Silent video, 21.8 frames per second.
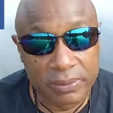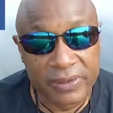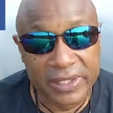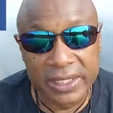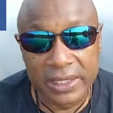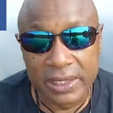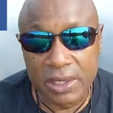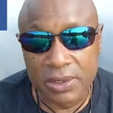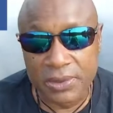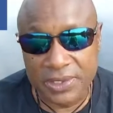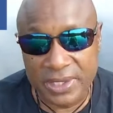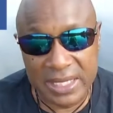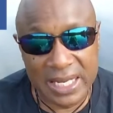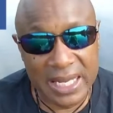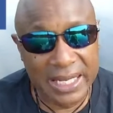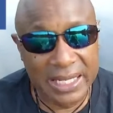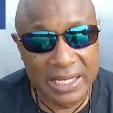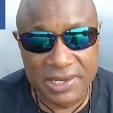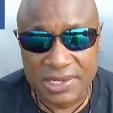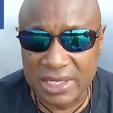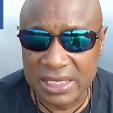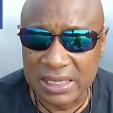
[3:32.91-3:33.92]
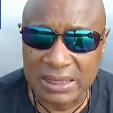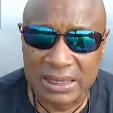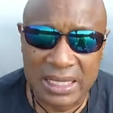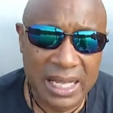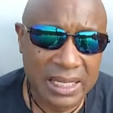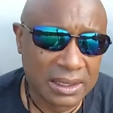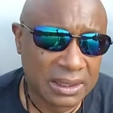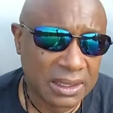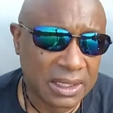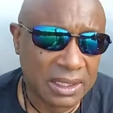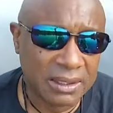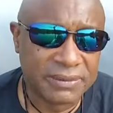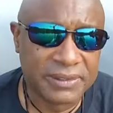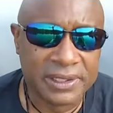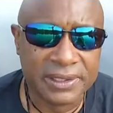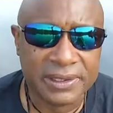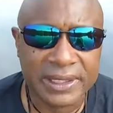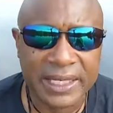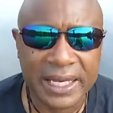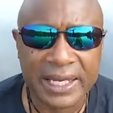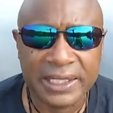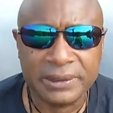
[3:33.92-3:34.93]
videos, and I got to send a lot of love to
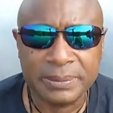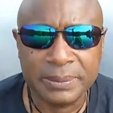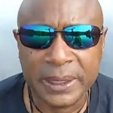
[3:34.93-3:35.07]
you guys.